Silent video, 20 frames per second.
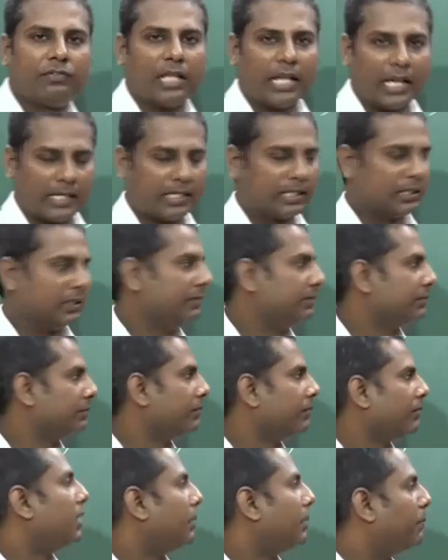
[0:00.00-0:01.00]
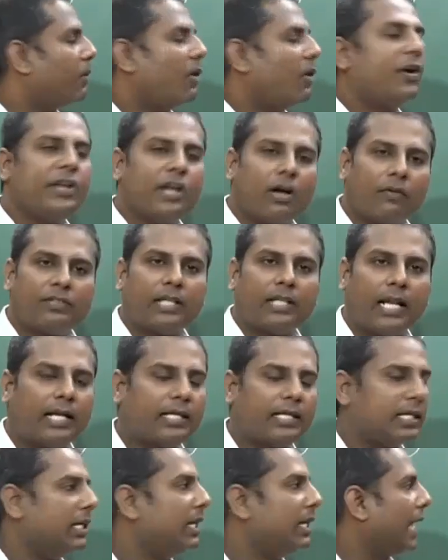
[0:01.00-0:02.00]
of the letter. The body of the
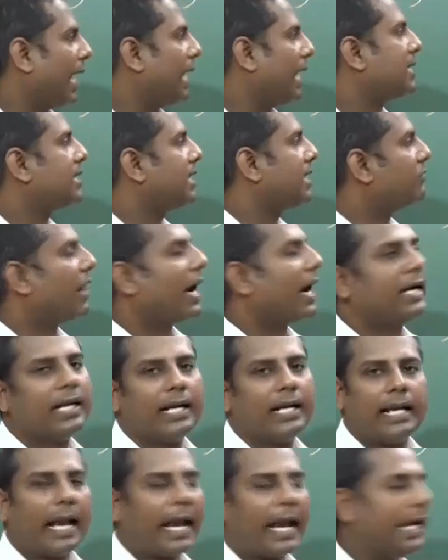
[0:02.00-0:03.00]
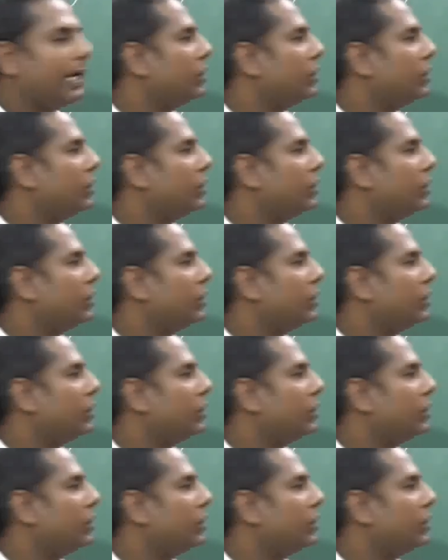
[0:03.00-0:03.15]
letter is divided